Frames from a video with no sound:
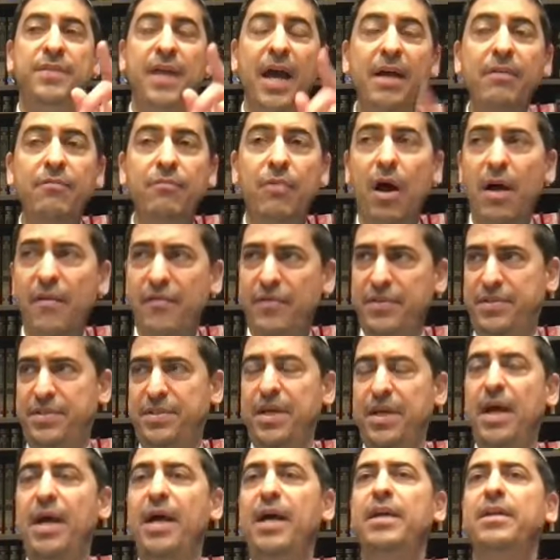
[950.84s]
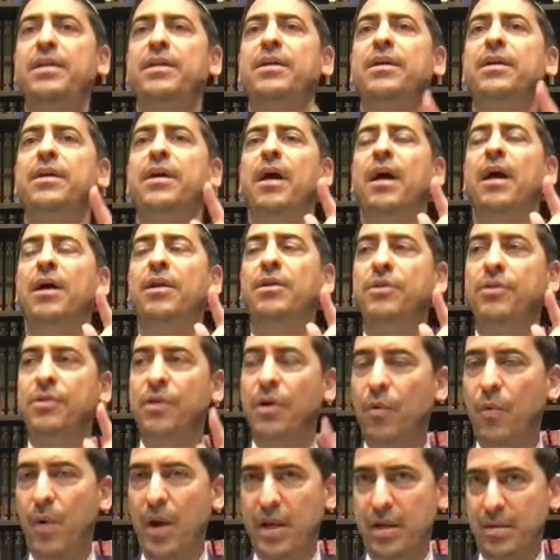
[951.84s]
Then Rava said,
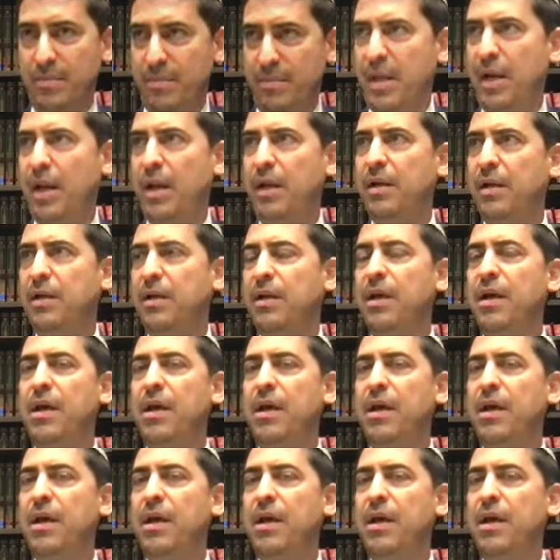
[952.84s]
No, wait a minute.